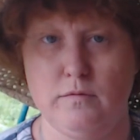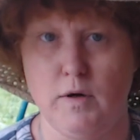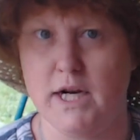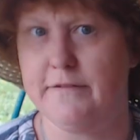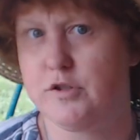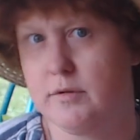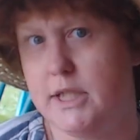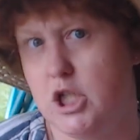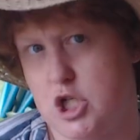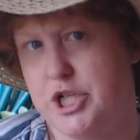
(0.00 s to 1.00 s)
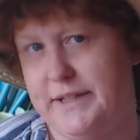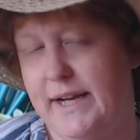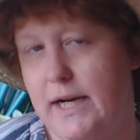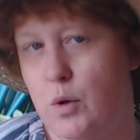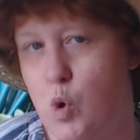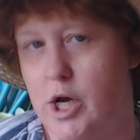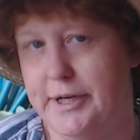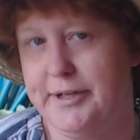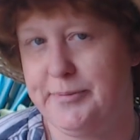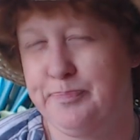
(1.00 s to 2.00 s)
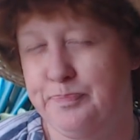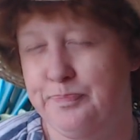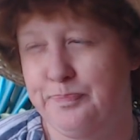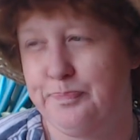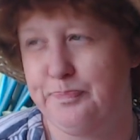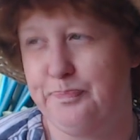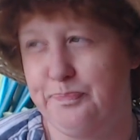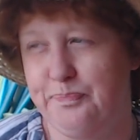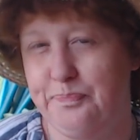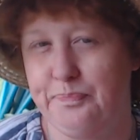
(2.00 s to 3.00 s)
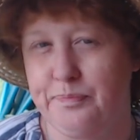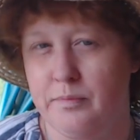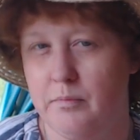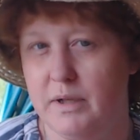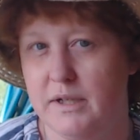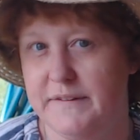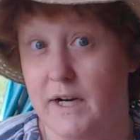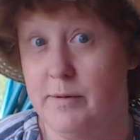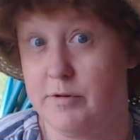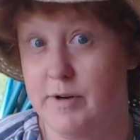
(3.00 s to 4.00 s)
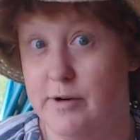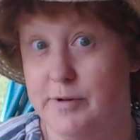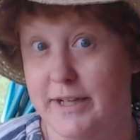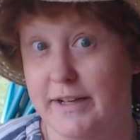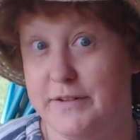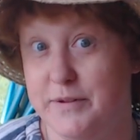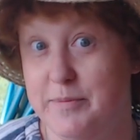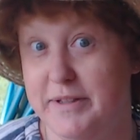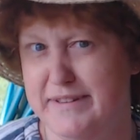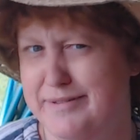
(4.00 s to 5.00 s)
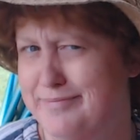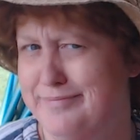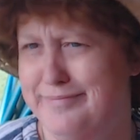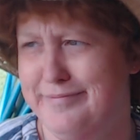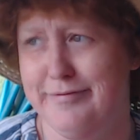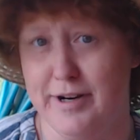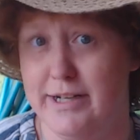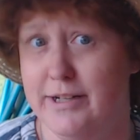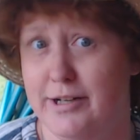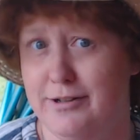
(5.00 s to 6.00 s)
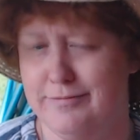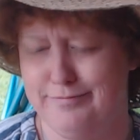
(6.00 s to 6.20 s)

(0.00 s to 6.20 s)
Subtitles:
right after regurgitating one. Because I'm a right-wing extremist. Right, y'all?